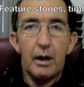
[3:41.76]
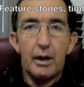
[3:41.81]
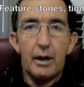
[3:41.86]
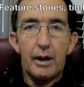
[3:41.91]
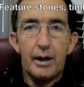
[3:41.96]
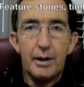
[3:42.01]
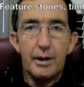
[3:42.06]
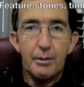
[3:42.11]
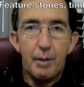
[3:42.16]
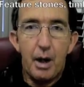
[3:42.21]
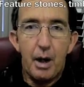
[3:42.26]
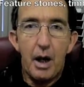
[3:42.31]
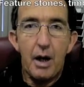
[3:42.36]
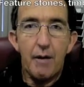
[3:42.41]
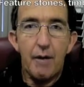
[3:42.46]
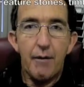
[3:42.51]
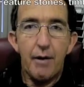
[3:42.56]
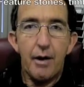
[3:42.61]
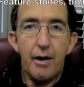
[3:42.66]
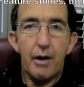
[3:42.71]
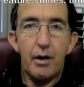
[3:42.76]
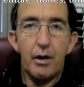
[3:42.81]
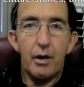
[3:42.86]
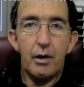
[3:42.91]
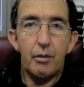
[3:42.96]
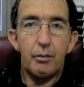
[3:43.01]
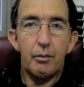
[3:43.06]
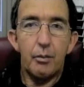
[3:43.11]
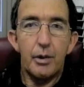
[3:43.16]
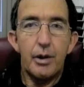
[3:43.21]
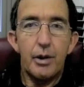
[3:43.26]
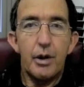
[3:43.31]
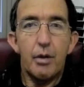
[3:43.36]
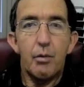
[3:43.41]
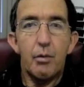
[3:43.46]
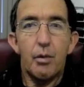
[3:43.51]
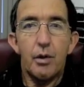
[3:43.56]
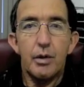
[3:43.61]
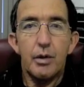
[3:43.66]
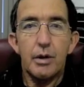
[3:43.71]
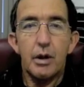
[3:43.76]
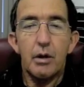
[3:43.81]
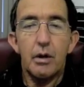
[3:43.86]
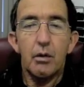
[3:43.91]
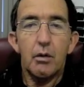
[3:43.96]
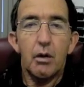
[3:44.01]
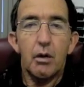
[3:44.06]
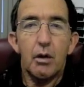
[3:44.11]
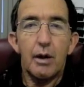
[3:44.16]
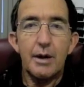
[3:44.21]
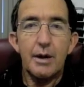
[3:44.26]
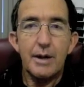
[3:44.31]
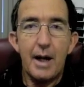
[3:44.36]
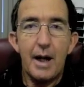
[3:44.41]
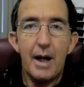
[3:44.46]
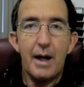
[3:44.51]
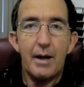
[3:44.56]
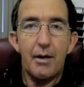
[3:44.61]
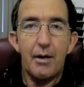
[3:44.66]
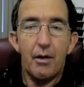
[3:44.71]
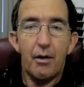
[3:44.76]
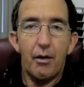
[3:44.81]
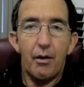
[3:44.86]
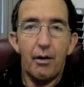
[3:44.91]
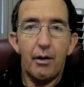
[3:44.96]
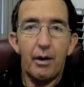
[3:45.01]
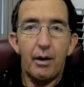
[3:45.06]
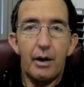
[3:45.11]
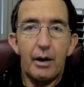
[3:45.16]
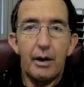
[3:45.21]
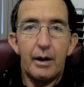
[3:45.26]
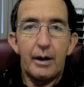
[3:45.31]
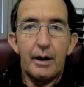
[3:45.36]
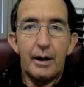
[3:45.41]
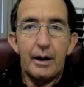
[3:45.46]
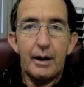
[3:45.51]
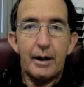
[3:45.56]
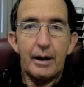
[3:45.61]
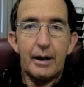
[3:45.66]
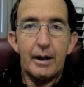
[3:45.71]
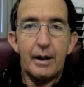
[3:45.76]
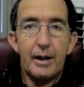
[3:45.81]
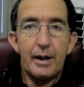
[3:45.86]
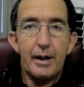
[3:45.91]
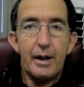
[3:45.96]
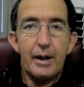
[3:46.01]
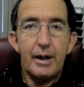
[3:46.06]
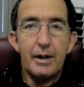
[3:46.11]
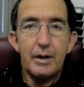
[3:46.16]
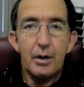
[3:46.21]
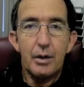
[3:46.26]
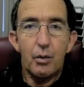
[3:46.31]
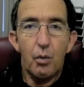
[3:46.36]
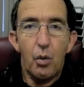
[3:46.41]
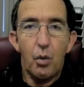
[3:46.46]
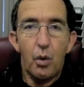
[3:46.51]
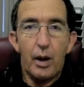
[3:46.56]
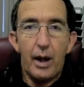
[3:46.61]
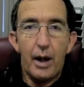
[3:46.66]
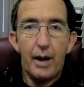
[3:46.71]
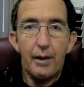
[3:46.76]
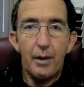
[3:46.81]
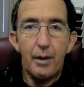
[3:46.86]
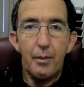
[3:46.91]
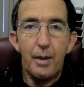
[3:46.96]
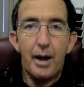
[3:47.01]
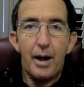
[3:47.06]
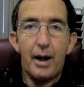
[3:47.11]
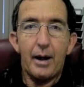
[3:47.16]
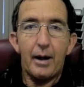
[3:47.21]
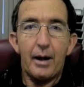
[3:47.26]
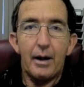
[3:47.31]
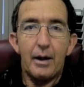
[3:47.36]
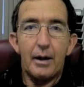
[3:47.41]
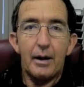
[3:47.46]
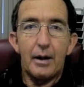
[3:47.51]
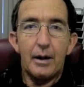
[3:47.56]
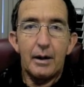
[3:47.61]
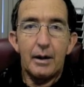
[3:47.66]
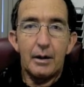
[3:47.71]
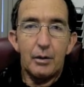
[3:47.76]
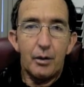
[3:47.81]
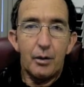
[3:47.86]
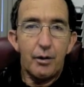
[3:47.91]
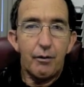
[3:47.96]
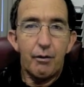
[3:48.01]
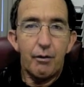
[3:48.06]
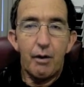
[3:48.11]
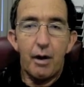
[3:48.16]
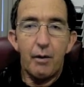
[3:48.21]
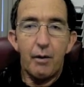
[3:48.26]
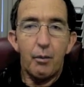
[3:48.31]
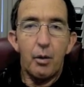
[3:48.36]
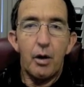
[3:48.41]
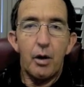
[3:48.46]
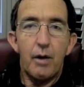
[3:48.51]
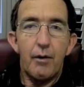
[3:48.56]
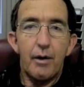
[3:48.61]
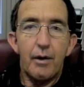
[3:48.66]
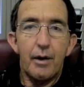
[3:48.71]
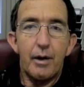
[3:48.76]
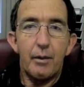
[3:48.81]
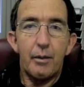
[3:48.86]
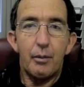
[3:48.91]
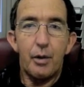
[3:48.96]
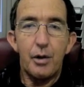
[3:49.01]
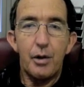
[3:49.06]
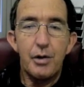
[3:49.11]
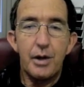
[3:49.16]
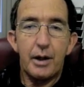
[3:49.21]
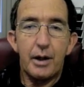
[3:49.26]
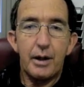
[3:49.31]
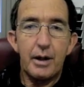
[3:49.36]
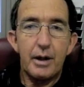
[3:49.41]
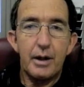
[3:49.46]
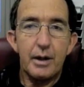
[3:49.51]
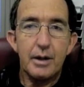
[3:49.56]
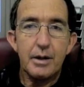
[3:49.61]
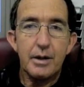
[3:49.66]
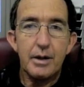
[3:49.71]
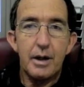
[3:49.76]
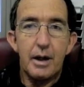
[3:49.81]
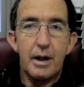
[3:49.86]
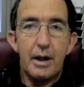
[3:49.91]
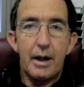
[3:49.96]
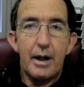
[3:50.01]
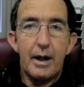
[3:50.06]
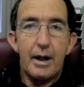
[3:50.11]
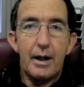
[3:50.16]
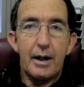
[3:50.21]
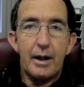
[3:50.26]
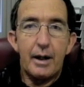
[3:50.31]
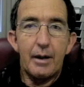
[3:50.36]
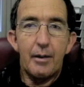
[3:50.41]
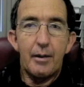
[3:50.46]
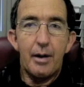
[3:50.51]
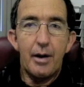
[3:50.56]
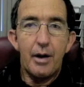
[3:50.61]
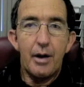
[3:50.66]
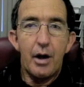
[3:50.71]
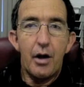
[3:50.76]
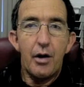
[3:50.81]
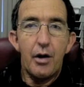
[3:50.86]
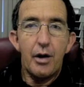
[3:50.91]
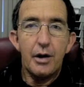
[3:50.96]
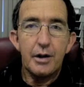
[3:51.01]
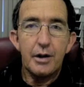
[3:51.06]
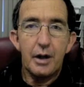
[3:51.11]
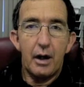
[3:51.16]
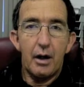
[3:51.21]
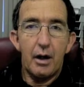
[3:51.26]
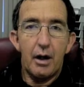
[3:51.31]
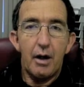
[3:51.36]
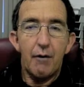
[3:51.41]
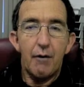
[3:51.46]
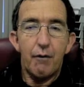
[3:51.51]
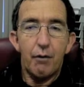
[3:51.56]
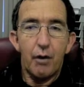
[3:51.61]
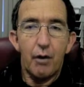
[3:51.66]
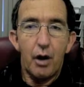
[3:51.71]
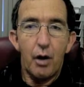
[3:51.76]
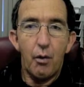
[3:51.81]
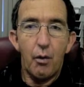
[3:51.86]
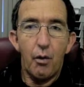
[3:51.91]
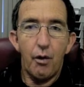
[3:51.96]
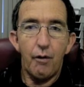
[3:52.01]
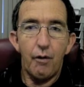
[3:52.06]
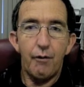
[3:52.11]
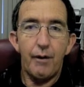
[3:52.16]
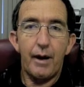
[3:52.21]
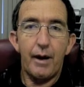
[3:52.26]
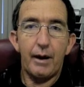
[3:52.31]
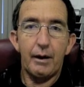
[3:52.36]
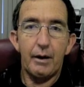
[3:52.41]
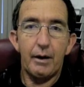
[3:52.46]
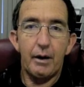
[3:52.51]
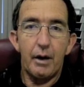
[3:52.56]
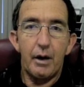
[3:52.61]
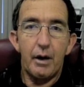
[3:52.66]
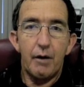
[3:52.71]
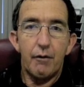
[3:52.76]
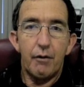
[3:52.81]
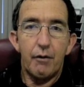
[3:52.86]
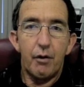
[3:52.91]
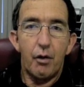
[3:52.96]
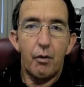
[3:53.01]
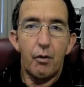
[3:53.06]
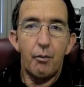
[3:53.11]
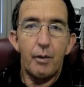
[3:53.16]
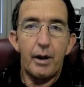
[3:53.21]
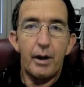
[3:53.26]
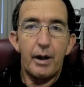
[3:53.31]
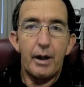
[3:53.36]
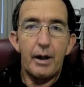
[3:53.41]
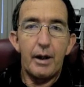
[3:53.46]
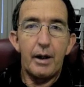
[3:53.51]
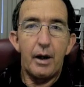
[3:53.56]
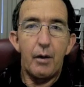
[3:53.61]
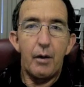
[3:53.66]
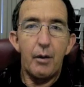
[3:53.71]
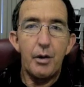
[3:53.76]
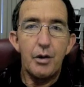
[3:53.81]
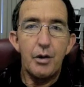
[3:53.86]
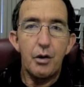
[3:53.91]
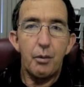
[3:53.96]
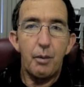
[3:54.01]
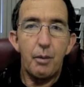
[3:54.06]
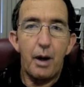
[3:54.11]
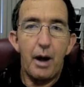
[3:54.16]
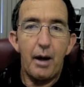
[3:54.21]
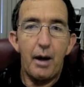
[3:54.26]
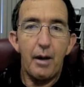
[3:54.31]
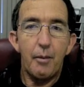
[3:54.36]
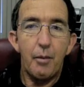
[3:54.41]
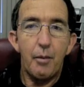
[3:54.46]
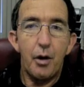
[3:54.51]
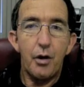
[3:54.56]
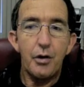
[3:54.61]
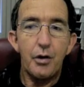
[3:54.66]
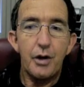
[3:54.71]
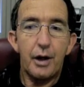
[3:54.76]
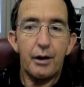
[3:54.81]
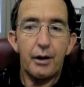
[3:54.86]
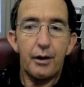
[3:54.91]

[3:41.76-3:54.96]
it's part of the home. We don't want it to look like it's added on. It needs to walk out the back or the front, wherever the project is, and know that it's a flow-on effect from the original part of the project.